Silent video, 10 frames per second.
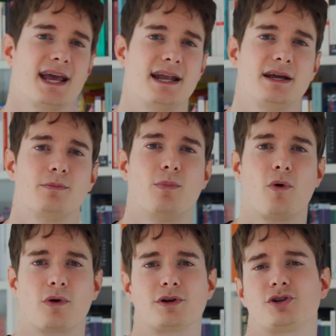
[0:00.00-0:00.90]
getting
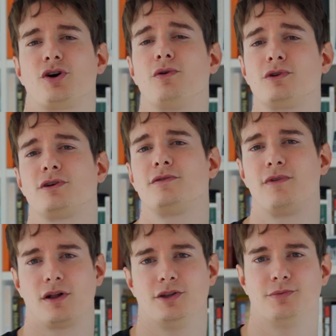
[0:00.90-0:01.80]
more total
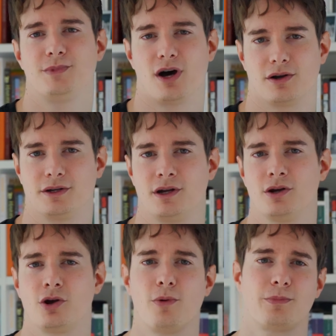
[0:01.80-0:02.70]
volume done
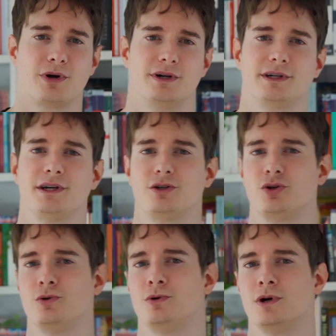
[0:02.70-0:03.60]
compared to